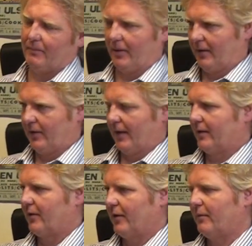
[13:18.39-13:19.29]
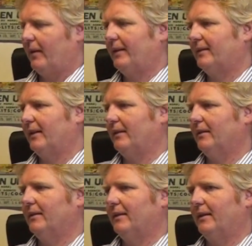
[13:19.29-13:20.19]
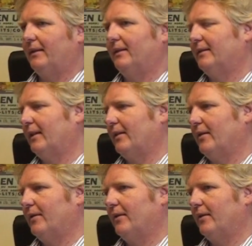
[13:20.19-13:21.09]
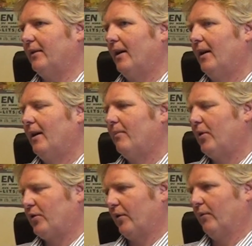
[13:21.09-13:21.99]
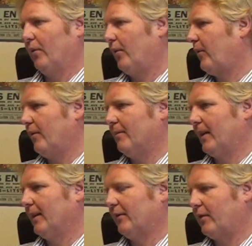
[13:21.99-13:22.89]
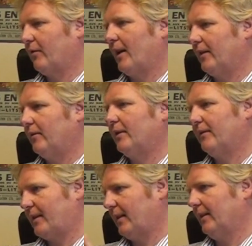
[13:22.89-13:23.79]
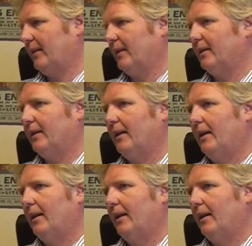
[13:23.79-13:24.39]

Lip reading: about the Giant's Causeway decision, the decision to push a road through the middle of a crannog to facilitate